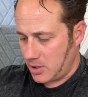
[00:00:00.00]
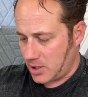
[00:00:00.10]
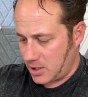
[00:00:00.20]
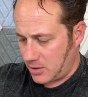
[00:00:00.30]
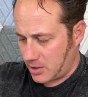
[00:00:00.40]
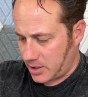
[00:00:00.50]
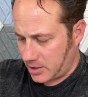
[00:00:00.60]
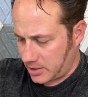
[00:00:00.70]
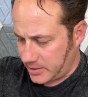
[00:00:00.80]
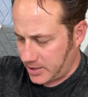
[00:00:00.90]
out. I
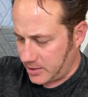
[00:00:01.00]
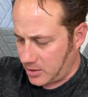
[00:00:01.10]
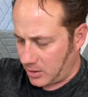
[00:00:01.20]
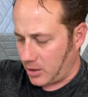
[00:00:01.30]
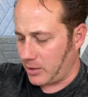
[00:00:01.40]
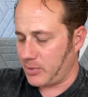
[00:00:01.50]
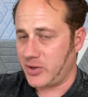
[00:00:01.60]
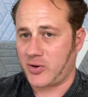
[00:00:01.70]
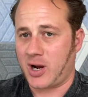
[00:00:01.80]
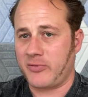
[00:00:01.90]
got a dead car in my
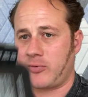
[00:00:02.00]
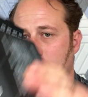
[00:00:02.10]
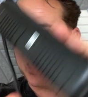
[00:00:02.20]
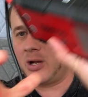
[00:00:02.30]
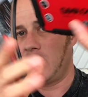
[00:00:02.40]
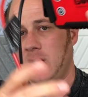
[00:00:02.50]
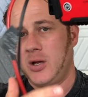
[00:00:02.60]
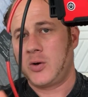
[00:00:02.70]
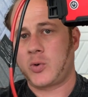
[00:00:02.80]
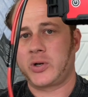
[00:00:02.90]
driveway.
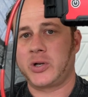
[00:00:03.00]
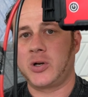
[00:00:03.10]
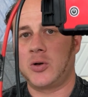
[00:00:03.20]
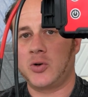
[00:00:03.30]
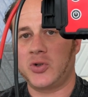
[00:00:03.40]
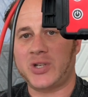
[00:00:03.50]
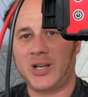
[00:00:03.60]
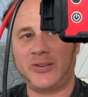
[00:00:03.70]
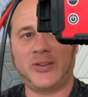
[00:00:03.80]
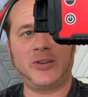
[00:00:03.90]
We're going to go
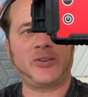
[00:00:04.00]
test this